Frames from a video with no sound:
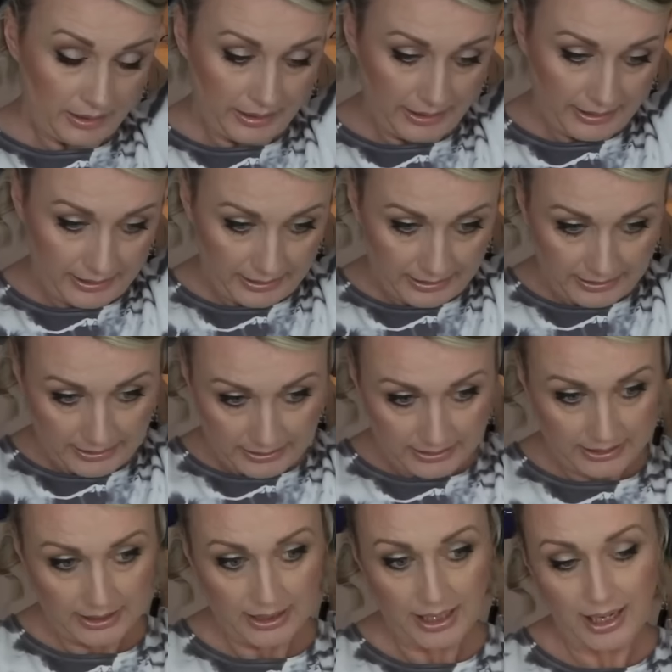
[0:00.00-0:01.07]
And
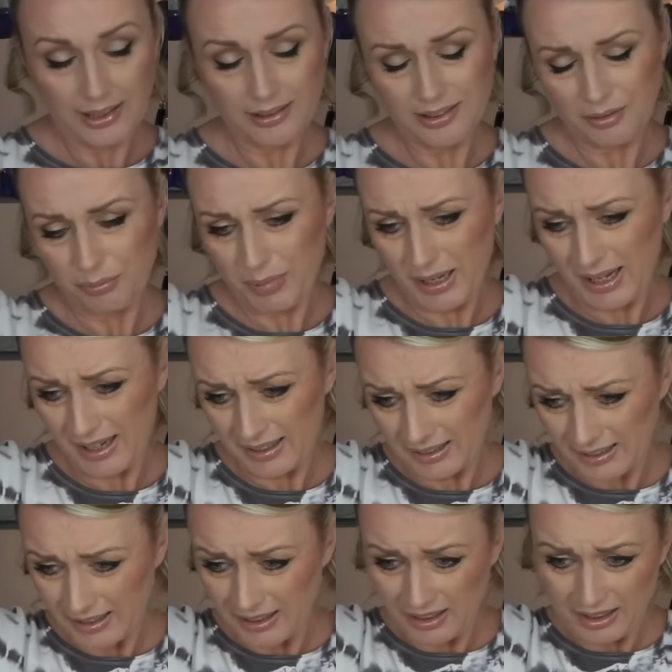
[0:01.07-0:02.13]
at the
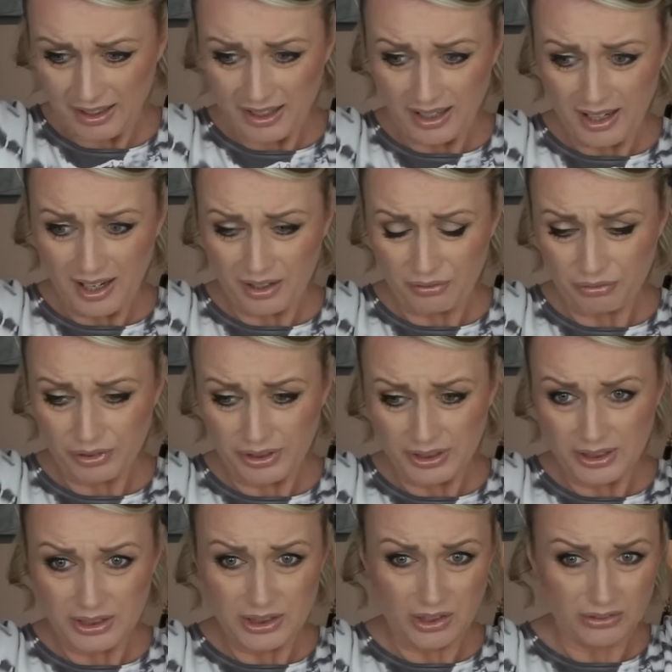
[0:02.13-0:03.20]
back, I
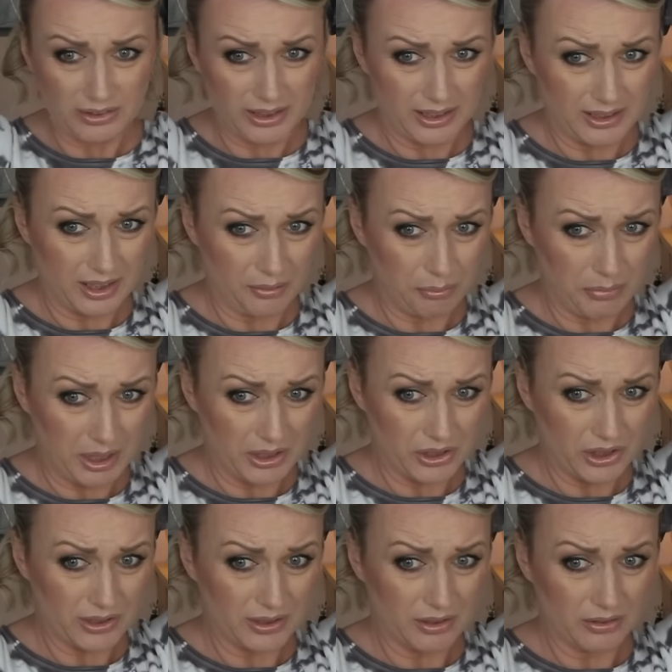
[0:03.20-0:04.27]
really don't care that
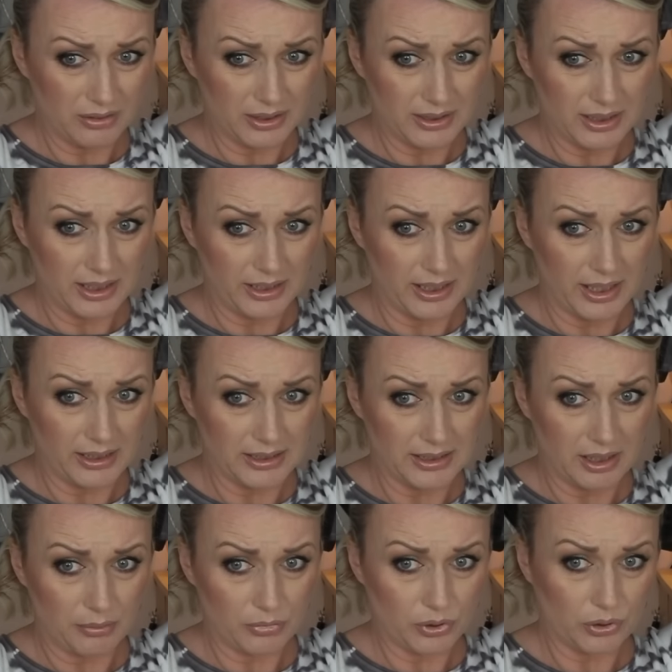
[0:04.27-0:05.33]
much as long as I get
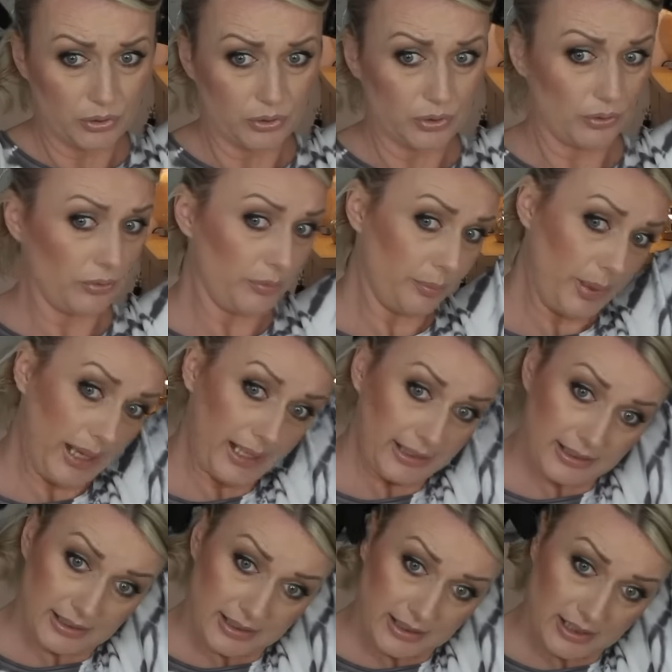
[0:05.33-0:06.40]
some sort of
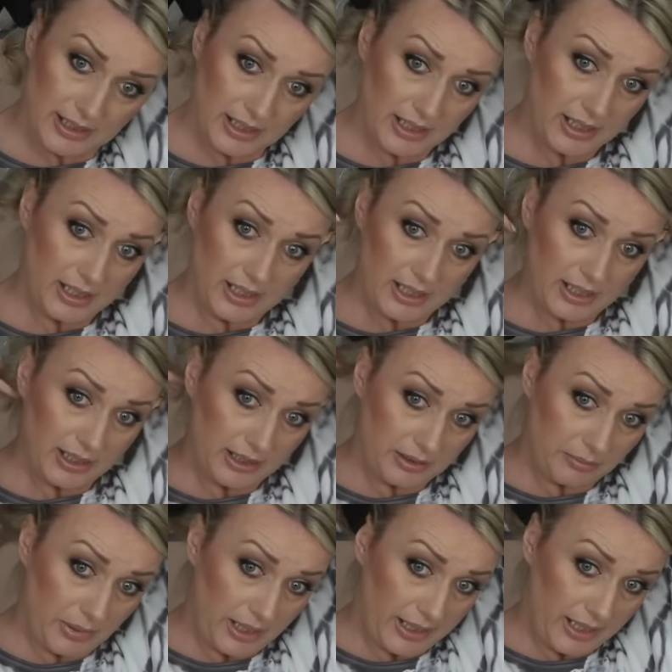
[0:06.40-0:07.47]
bend
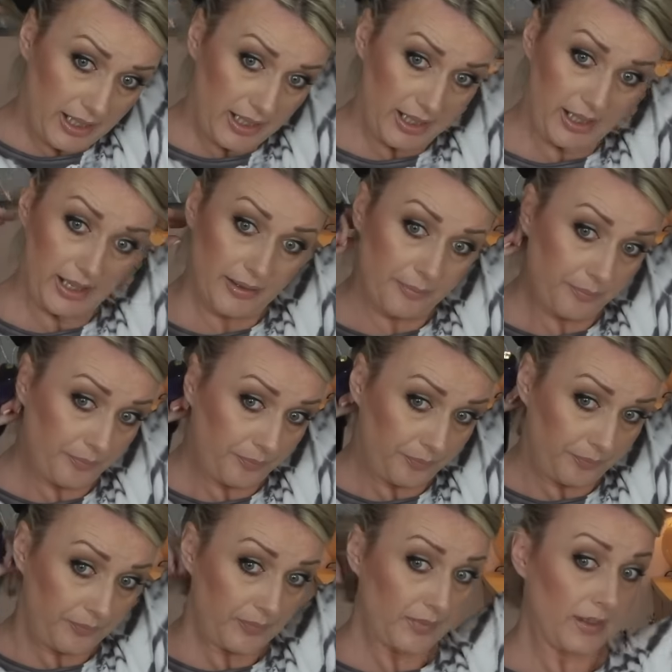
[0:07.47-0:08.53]
in my hair,
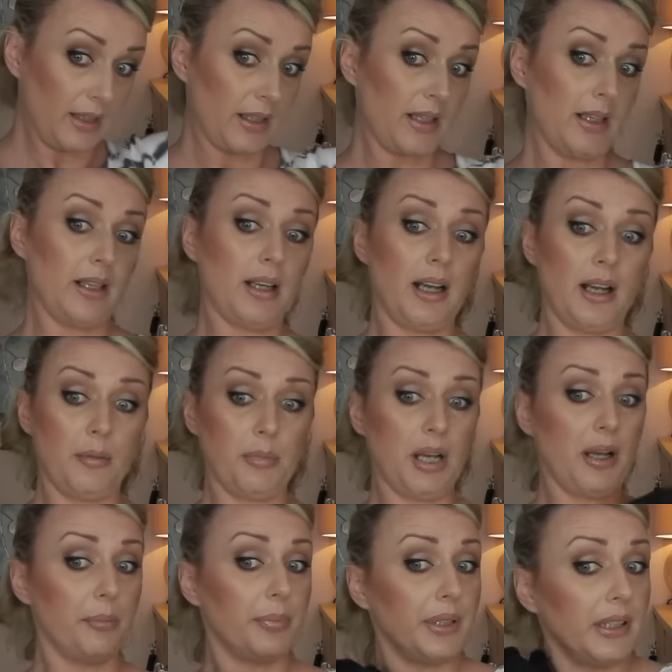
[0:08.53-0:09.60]
I'm
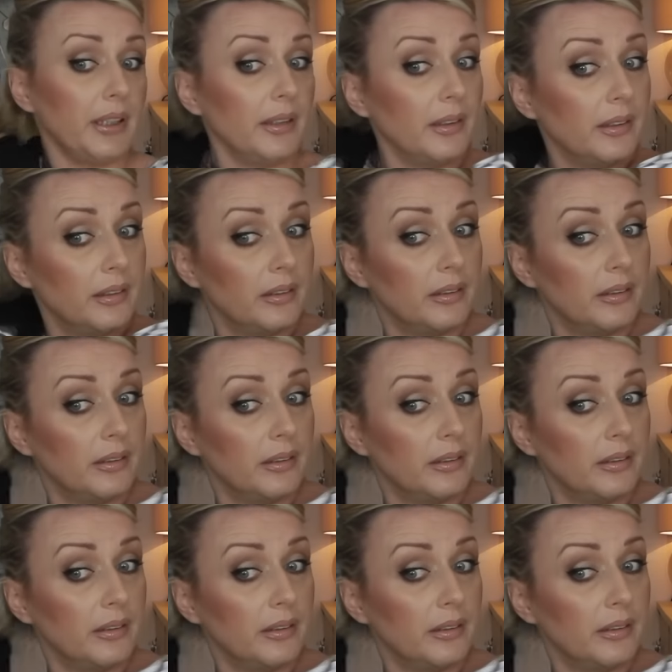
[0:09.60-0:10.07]
happy.